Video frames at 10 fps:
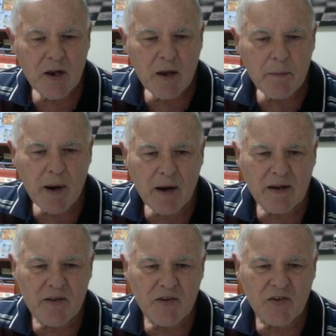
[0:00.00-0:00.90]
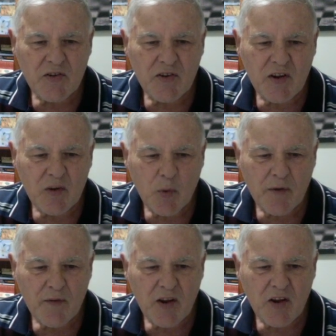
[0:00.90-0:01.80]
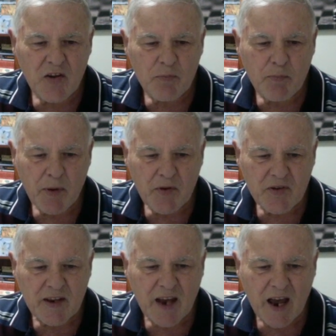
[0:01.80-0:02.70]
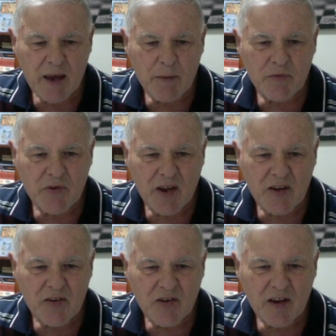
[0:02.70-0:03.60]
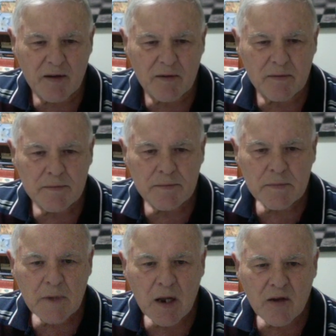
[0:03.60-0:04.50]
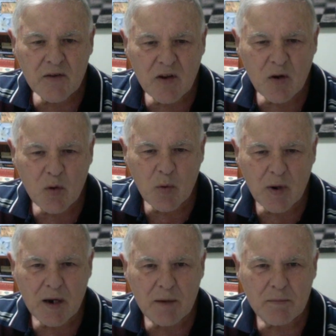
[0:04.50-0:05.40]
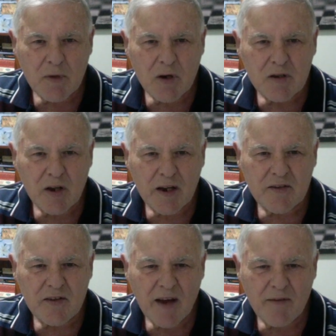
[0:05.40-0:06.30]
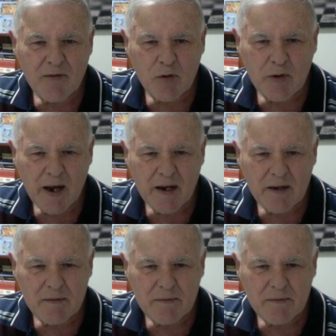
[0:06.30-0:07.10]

Apparently this is one of his best games, they say. So I'd like to have a look at it.